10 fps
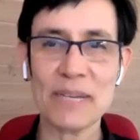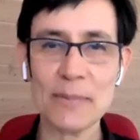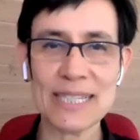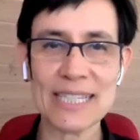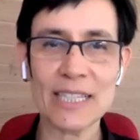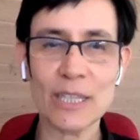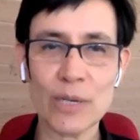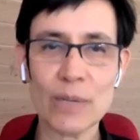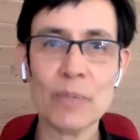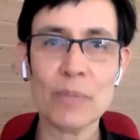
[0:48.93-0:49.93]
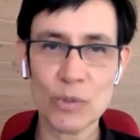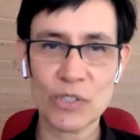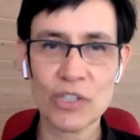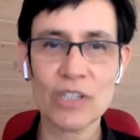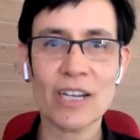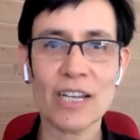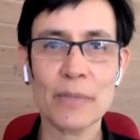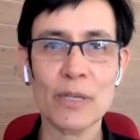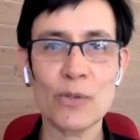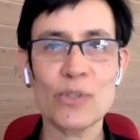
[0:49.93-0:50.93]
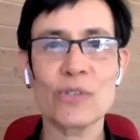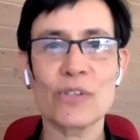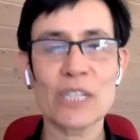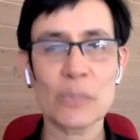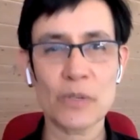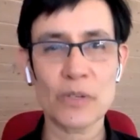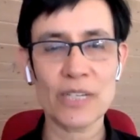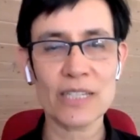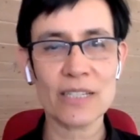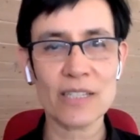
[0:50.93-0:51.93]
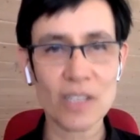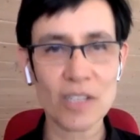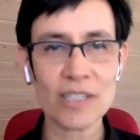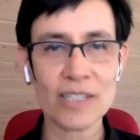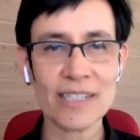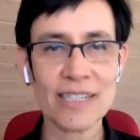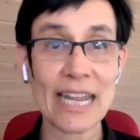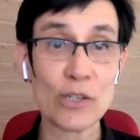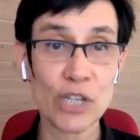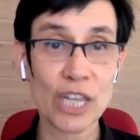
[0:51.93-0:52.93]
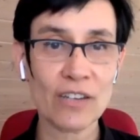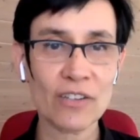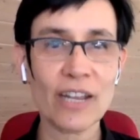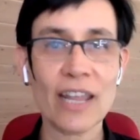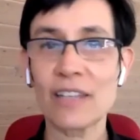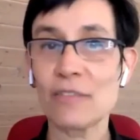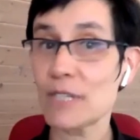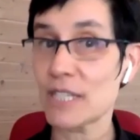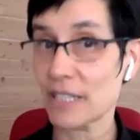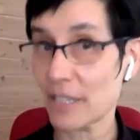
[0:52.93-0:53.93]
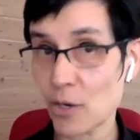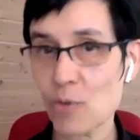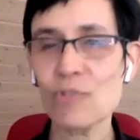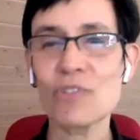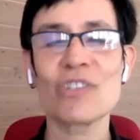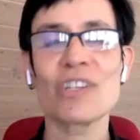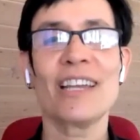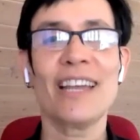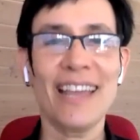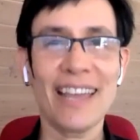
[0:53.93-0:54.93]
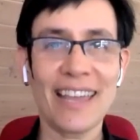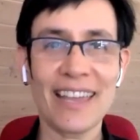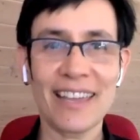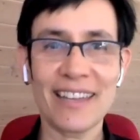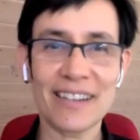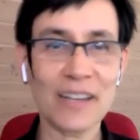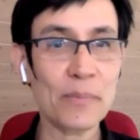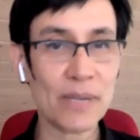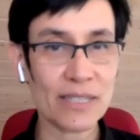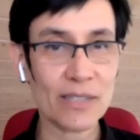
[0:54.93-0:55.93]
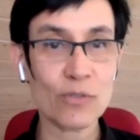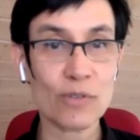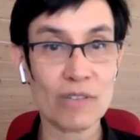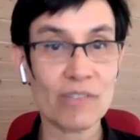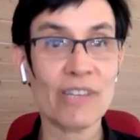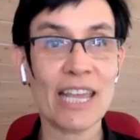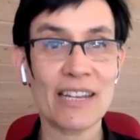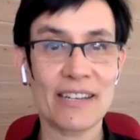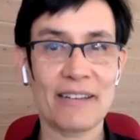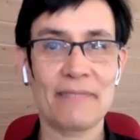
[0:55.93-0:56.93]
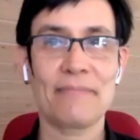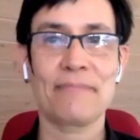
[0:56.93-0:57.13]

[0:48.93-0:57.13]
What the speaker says: my name is Ilona. I'm a user experience consultant and educator and recently coach, and I am based in Toronto, Canada.